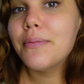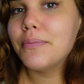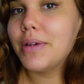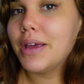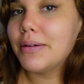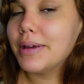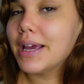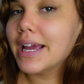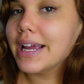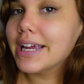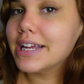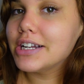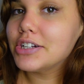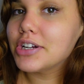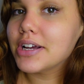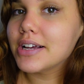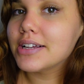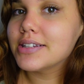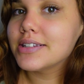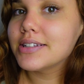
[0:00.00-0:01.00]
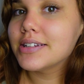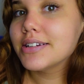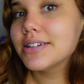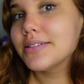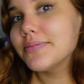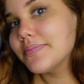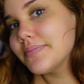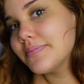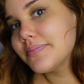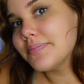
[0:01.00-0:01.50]
Maybe I can just
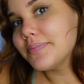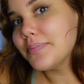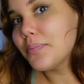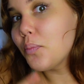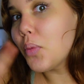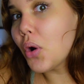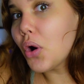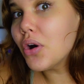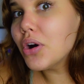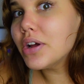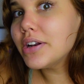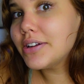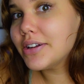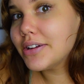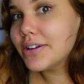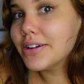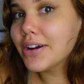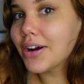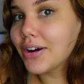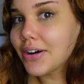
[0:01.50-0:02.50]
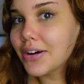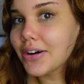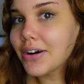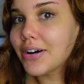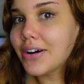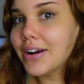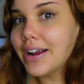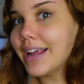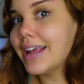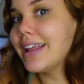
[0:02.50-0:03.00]
put
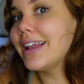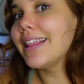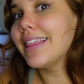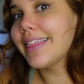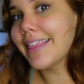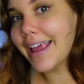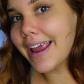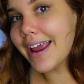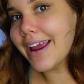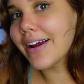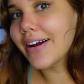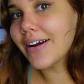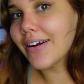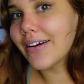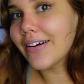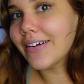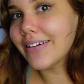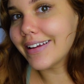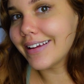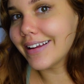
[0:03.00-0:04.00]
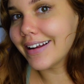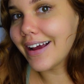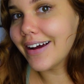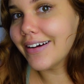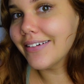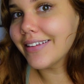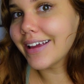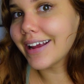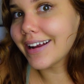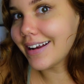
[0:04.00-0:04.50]
her in there, you
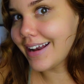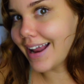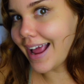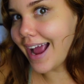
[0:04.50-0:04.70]
know, like